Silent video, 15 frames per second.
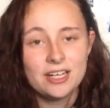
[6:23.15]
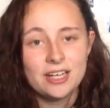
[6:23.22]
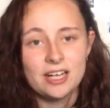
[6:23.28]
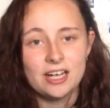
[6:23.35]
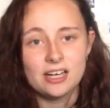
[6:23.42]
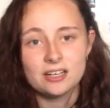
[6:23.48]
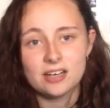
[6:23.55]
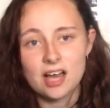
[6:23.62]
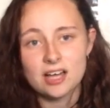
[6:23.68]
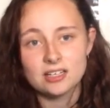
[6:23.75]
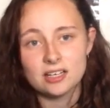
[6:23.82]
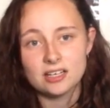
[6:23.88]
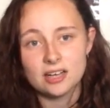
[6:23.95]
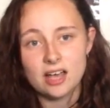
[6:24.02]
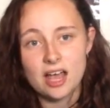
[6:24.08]
in
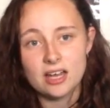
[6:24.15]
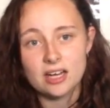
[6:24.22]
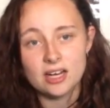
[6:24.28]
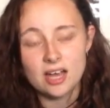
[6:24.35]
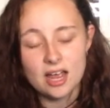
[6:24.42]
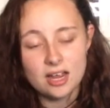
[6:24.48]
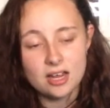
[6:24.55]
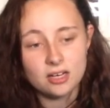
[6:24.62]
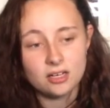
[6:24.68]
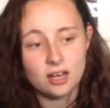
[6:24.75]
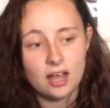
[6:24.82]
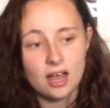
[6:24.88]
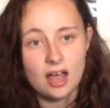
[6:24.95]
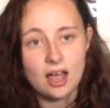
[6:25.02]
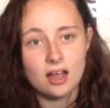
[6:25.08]
1988,
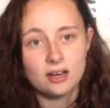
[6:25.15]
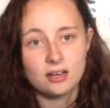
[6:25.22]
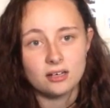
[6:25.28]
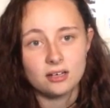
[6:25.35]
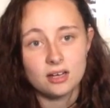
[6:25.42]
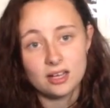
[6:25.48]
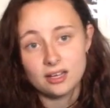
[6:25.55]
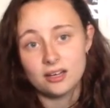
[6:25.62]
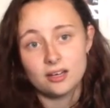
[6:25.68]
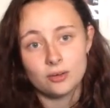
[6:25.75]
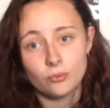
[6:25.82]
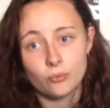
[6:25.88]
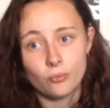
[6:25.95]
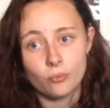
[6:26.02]
and it is